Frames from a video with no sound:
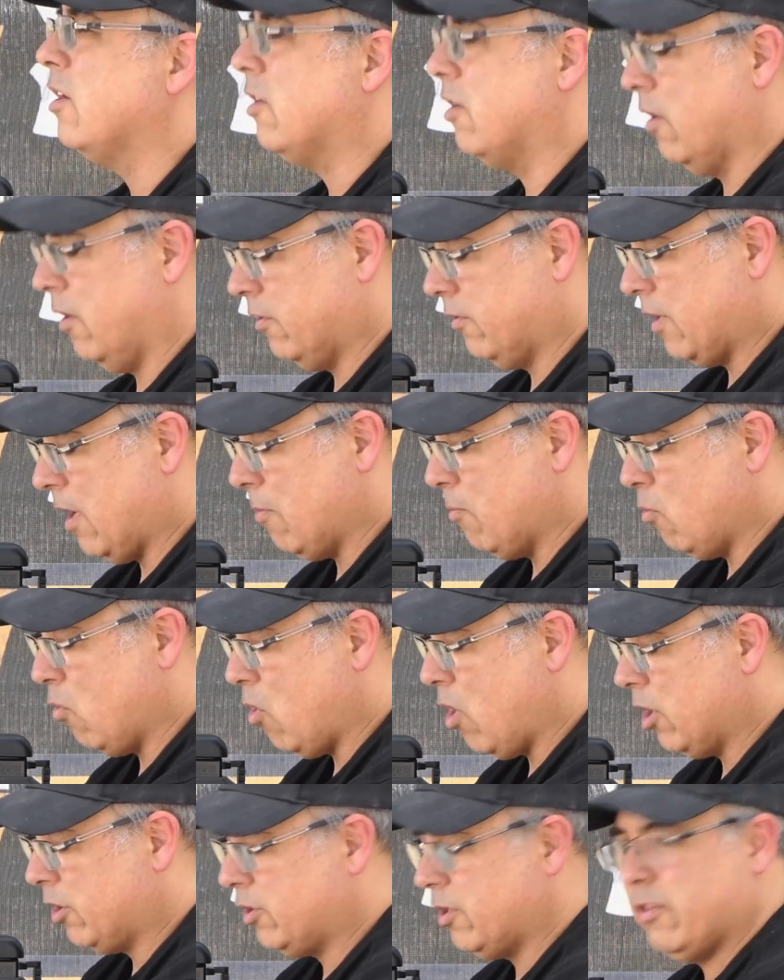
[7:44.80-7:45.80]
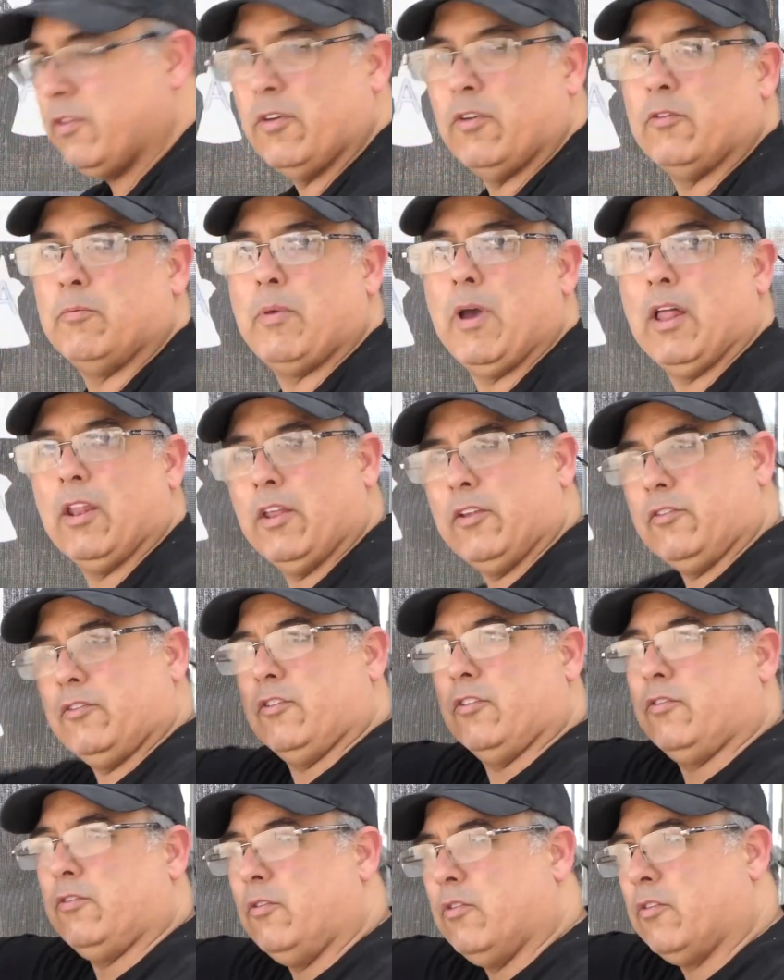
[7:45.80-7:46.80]
because I'm watching those pellets
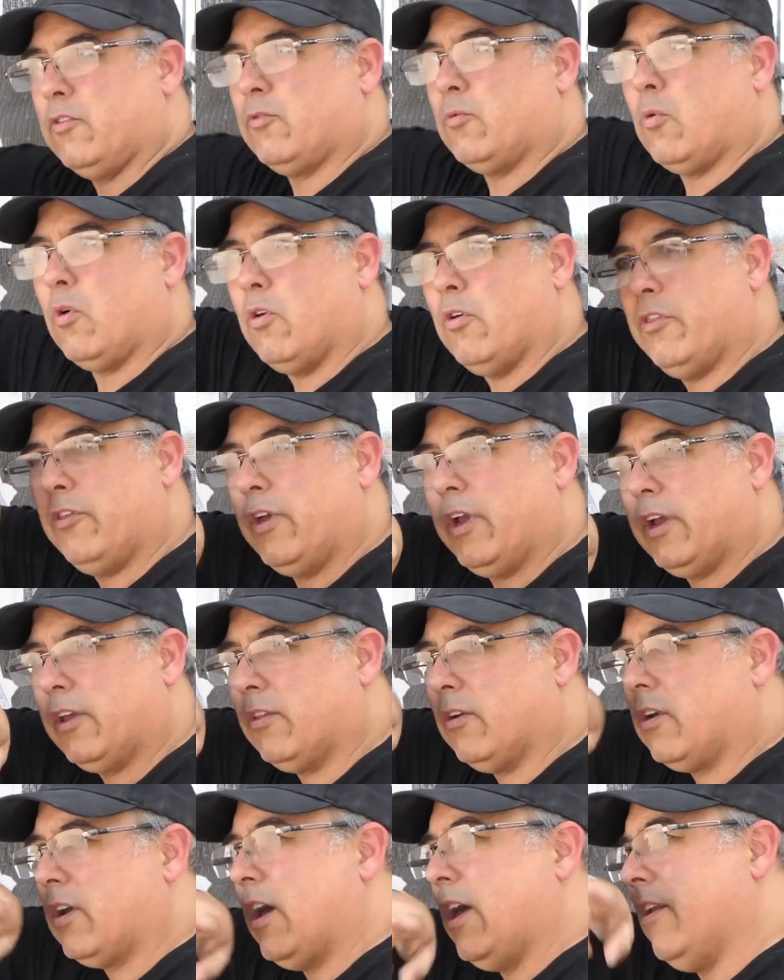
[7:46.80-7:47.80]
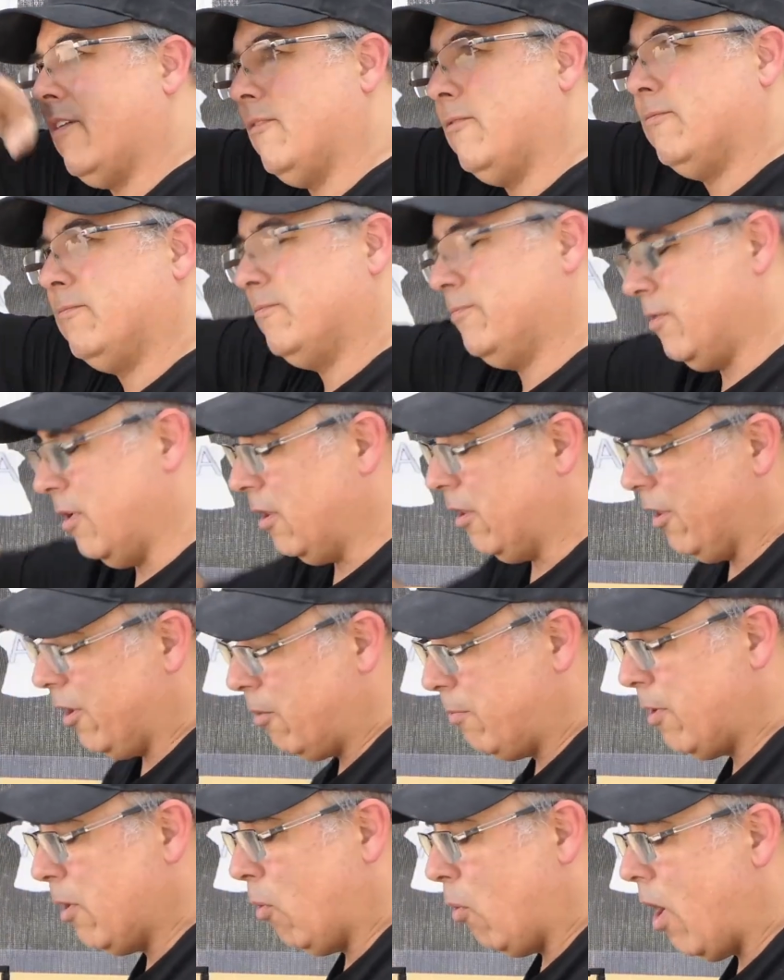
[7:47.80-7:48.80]
just do the swirl thing. They're kind of a
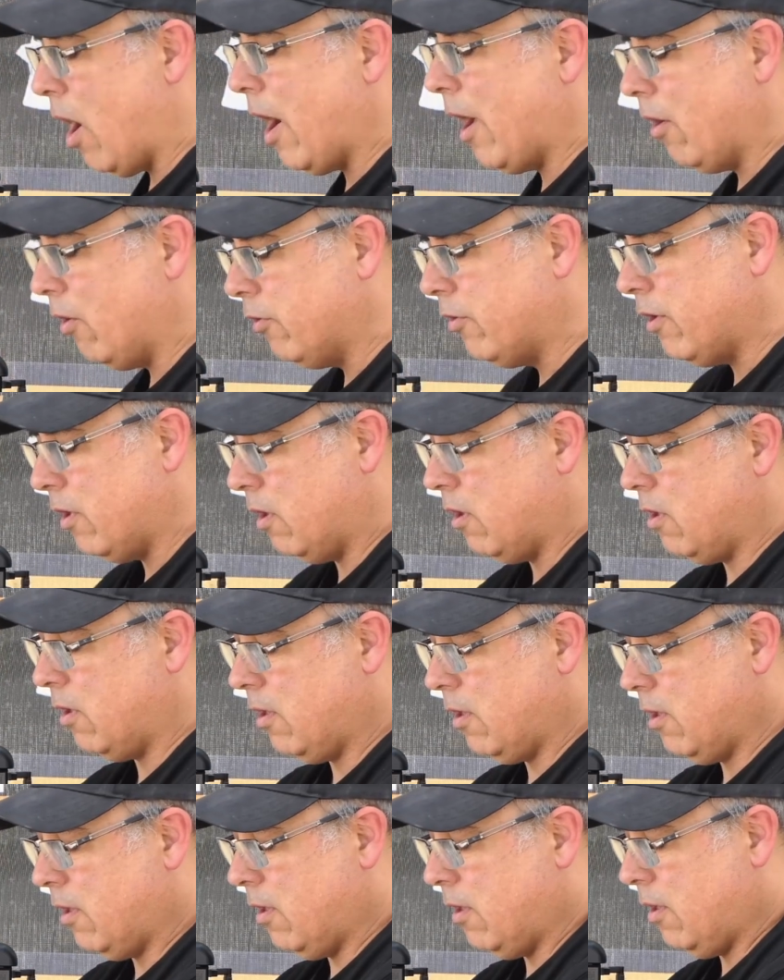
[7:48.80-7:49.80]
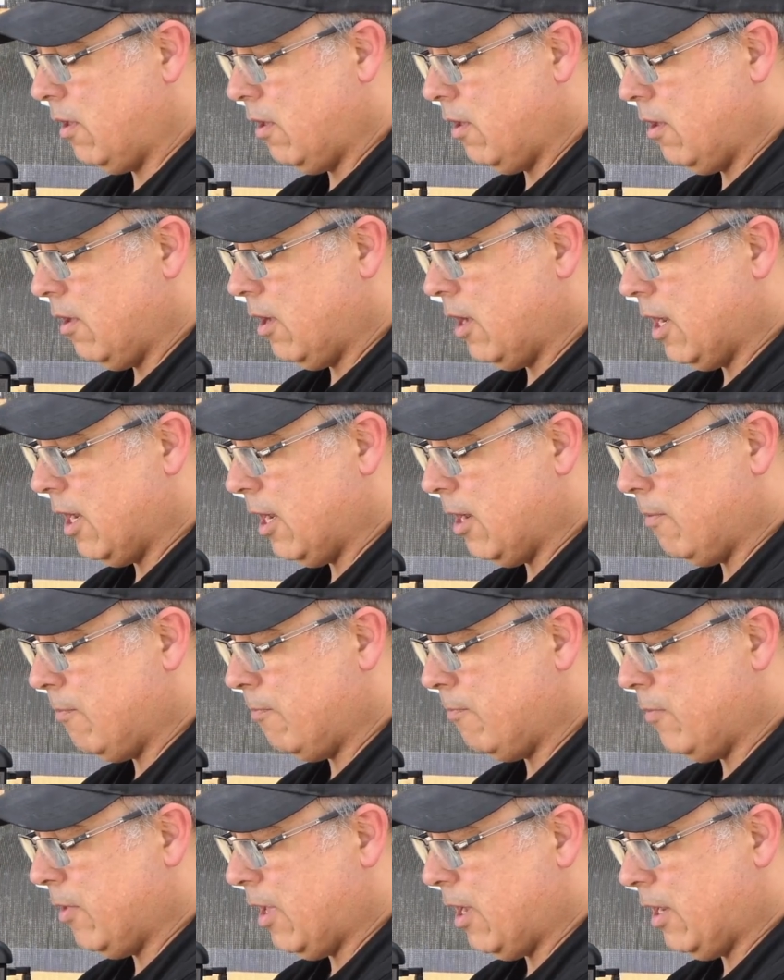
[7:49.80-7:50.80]
little bit wild.
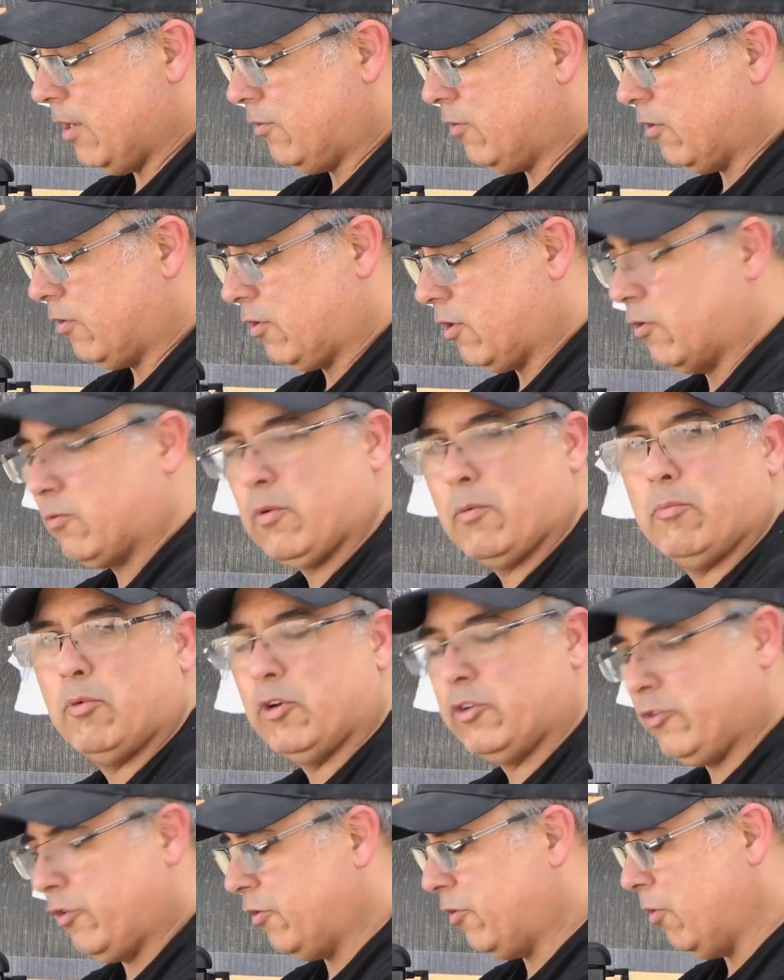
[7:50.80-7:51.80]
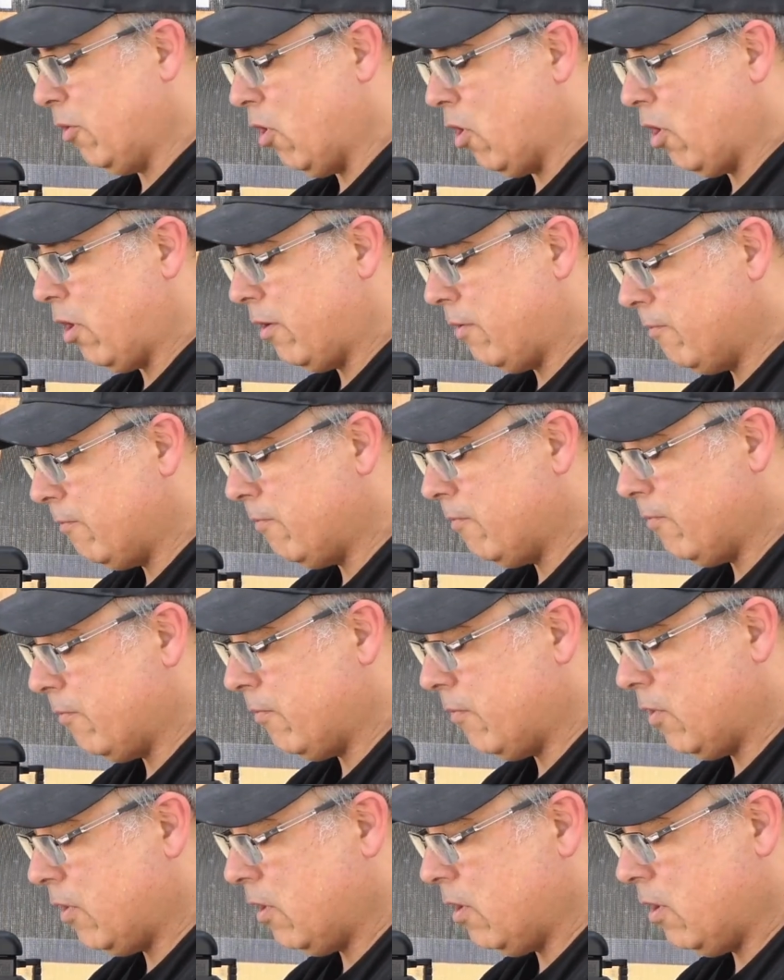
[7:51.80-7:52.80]
Um, and it's just because we're pushing too hard.
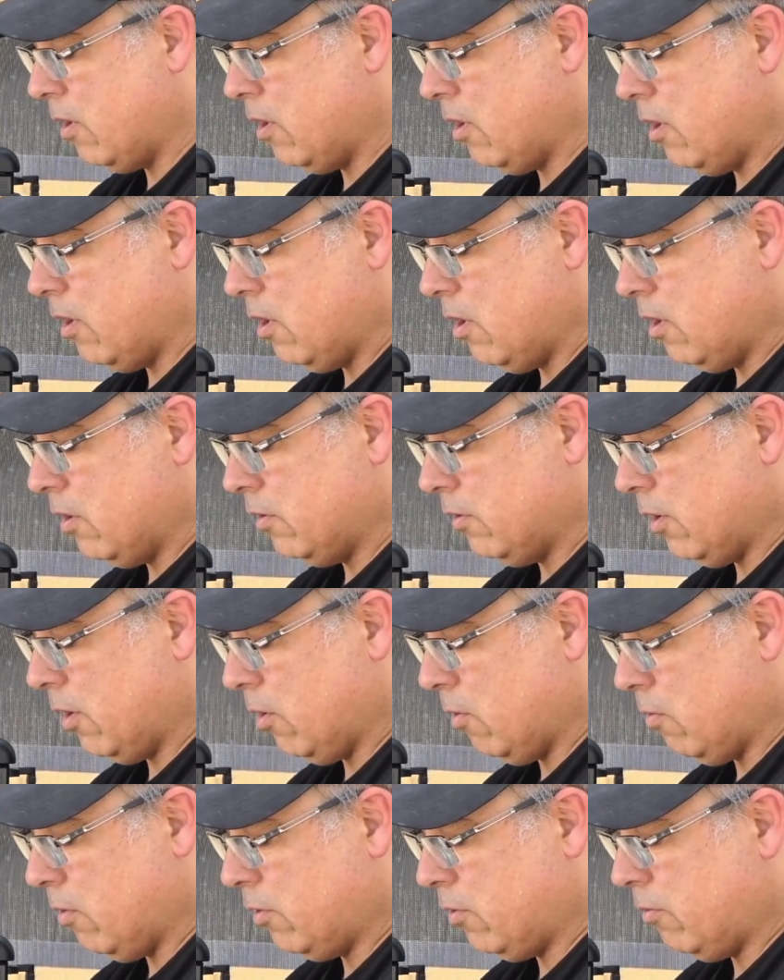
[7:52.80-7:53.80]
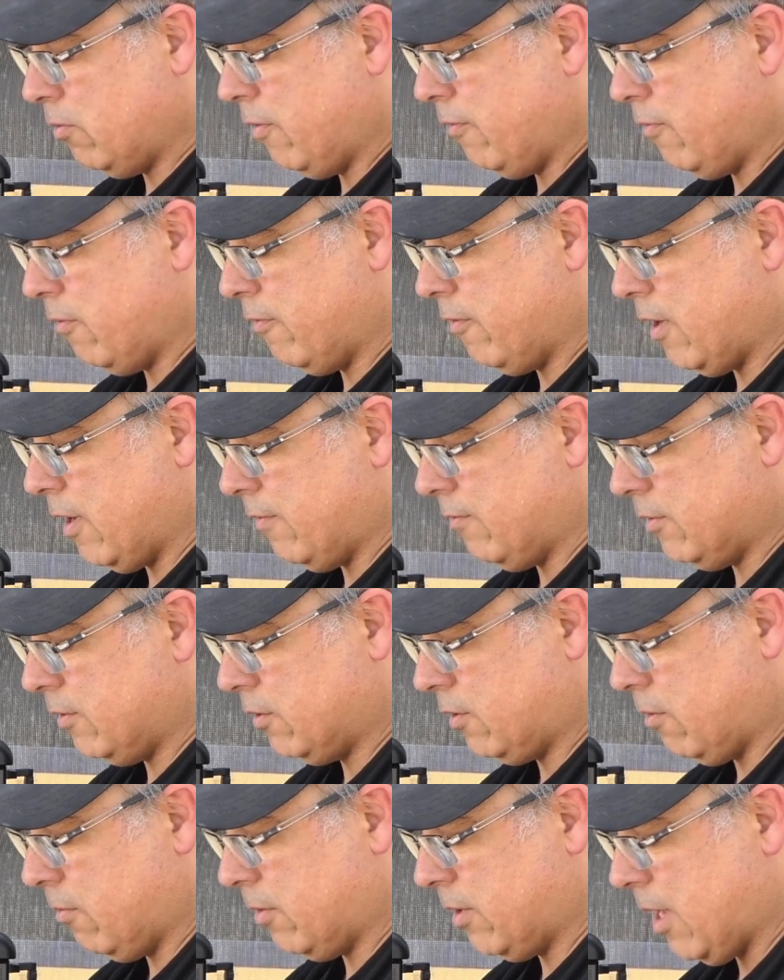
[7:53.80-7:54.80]
So one, two, three, four, five.
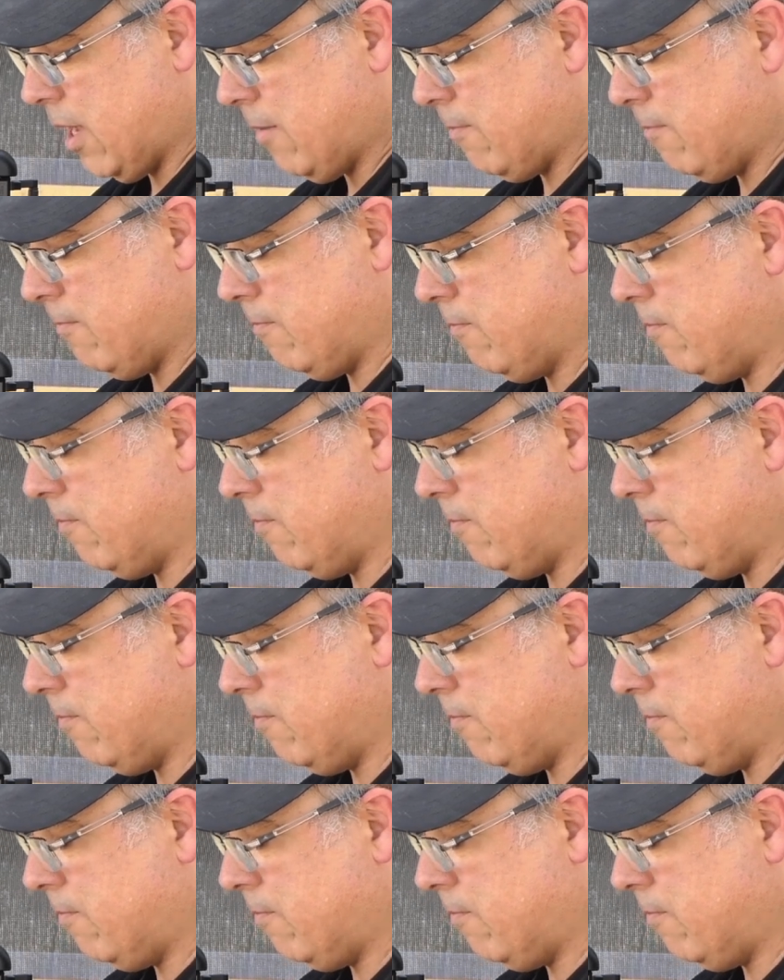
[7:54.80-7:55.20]
Let's go with that.